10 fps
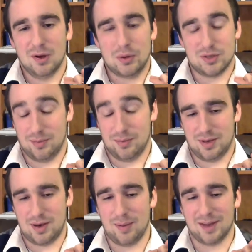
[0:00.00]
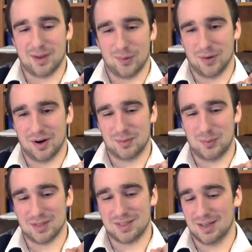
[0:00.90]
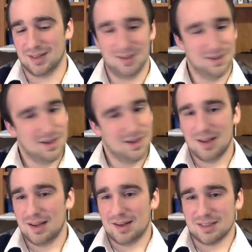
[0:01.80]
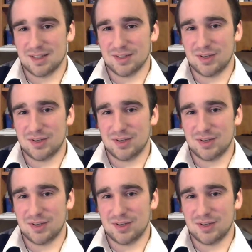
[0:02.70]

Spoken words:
or something to make it work, but let's get to